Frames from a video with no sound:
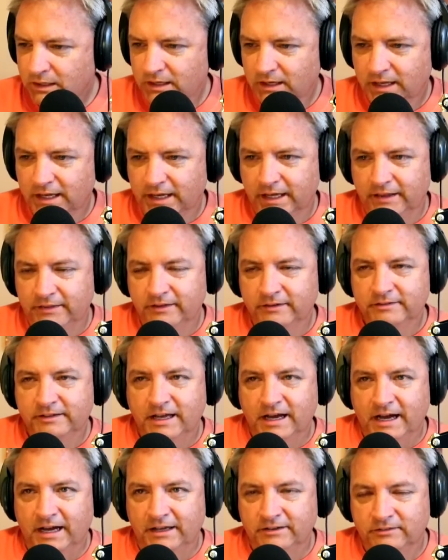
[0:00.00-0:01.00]
And this
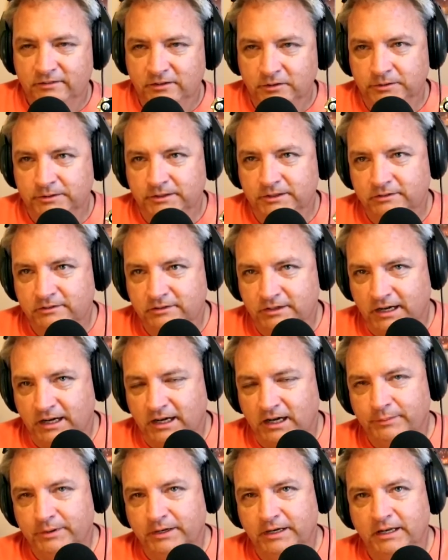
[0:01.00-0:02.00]
guy's doing this
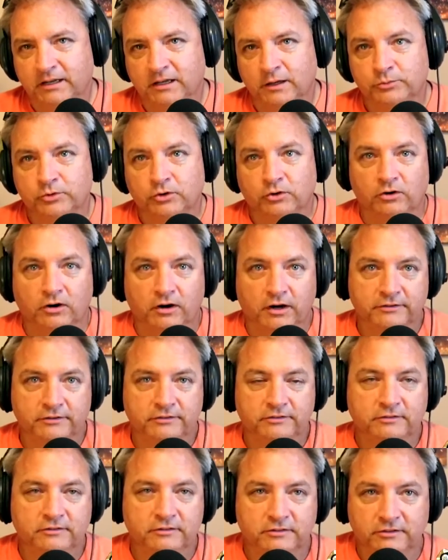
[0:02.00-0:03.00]
job, and he comes
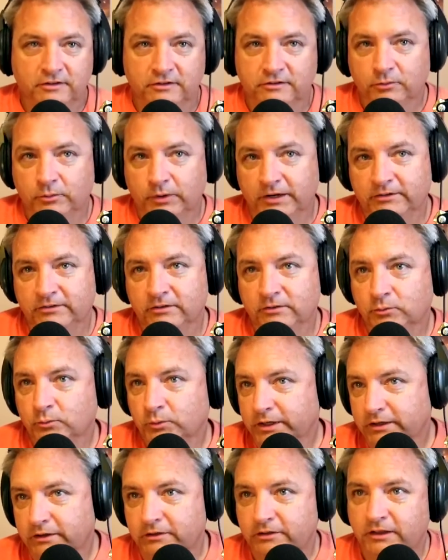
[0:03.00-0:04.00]
across a situation
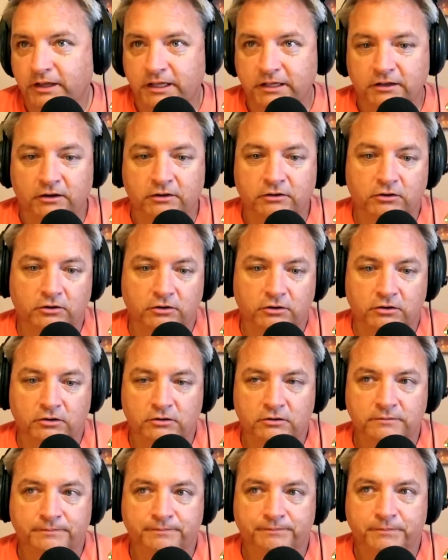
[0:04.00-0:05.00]
with a young
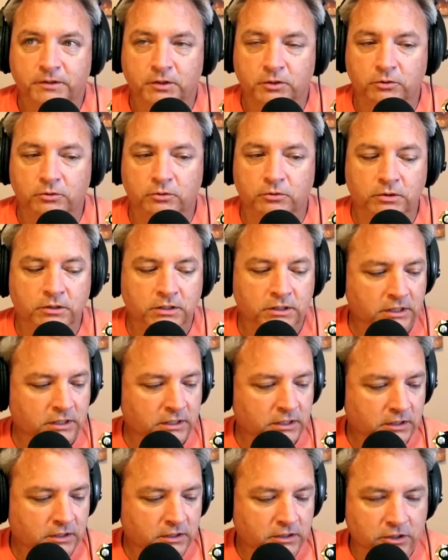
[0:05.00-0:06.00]
girl who
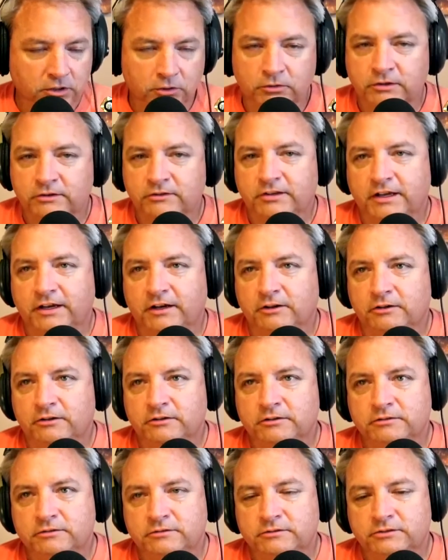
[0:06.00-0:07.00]
you can
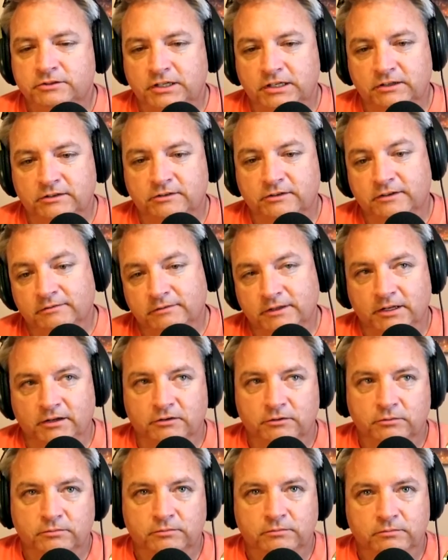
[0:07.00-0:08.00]
tell she's,
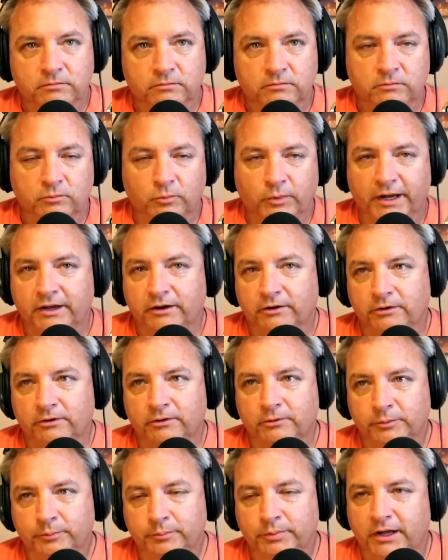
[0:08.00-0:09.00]
white
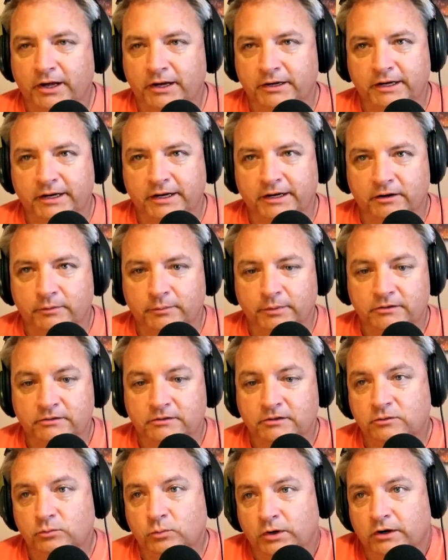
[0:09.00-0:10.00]
girl with blonde hair, but
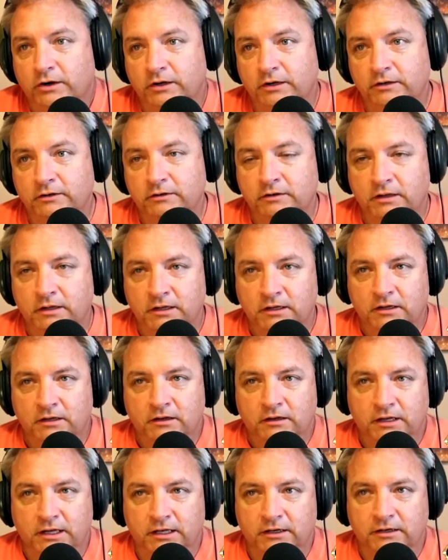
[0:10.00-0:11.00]
she's wearing
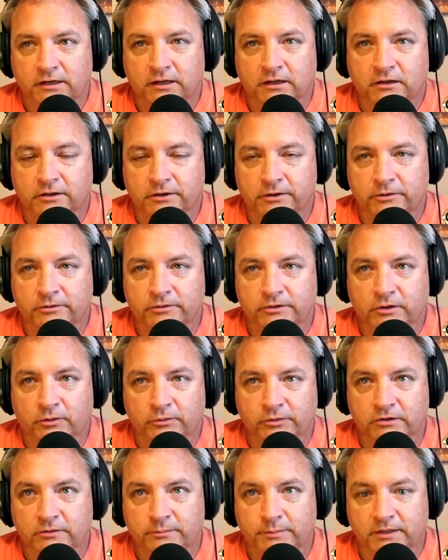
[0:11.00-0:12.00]
Indian clothes and
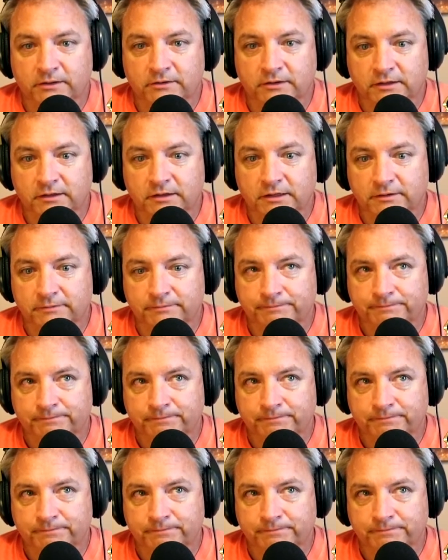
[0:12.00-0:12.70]
only speaks Indian.